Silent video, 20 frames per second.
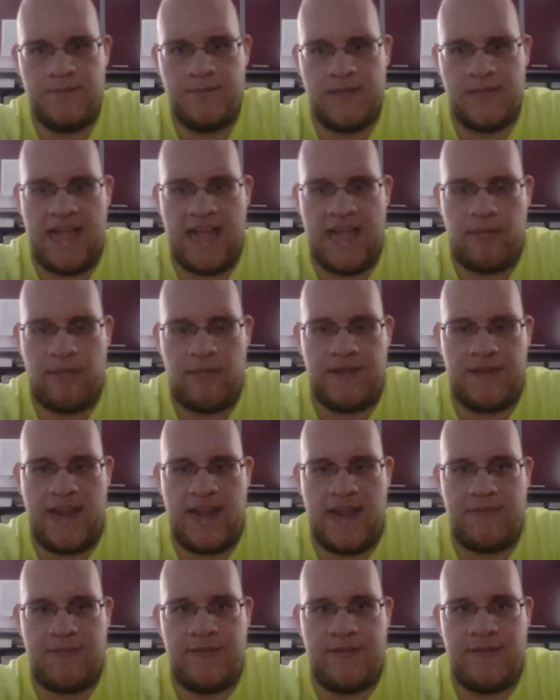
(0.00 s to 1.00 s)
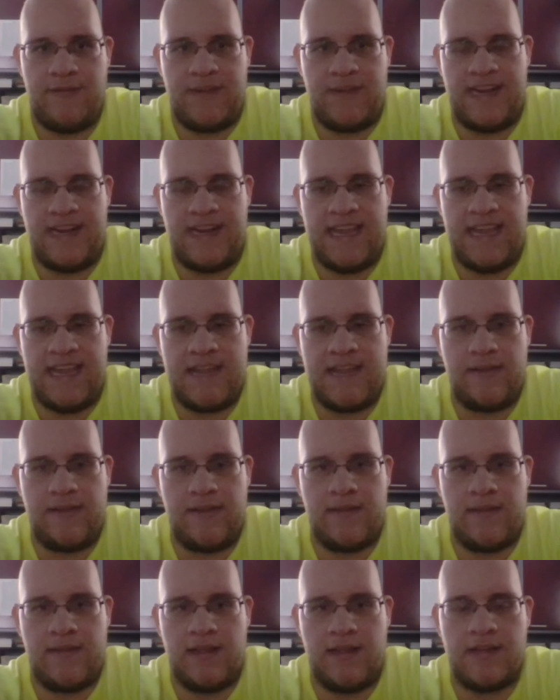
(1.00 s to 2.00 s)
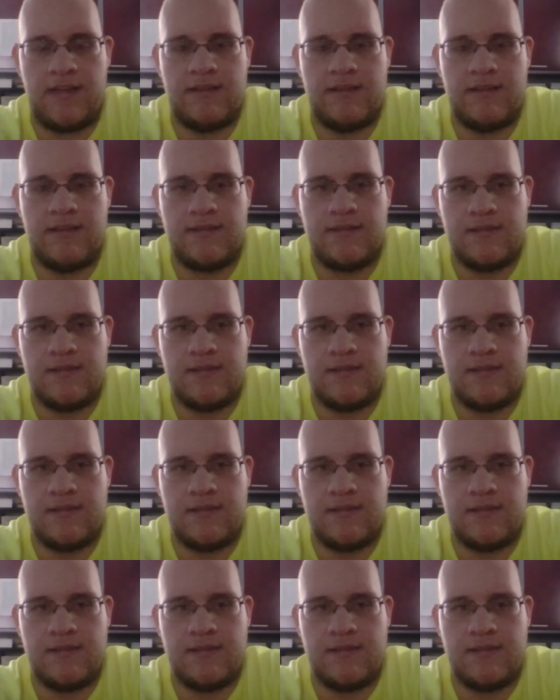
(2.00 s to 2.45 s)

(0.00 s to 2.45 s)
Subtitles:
guy with the 915E is about